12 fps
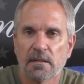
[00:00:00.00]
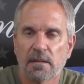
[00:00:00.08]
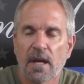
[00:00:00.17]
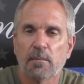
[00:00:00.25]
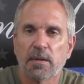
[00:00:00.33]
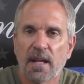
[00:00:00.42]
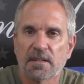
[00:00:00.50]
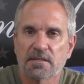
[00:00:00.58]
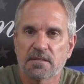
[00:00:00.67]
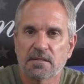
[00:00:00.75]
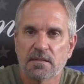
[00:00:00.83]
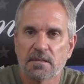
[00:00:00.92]
God
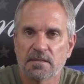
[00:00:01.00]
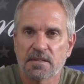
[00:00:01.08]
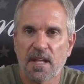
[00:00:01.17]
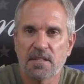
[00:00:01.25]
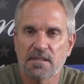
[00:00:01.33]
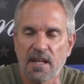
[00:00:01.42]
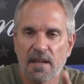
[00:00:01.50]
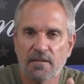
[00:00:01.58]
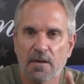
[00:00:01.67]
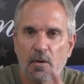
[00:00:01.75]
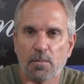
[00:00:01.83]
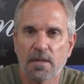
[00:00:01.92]
bless. Stay safe,
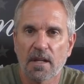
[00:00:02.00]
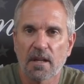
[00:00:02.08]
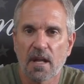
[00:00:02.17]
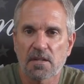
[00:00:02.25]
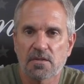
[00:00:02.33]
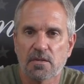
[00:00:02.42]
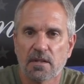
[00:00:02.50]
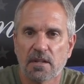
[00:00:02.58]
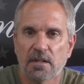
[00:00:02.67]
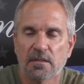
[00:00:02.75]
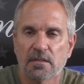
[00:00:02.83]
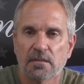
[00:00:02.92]
and I hope you get a lot of shooting in.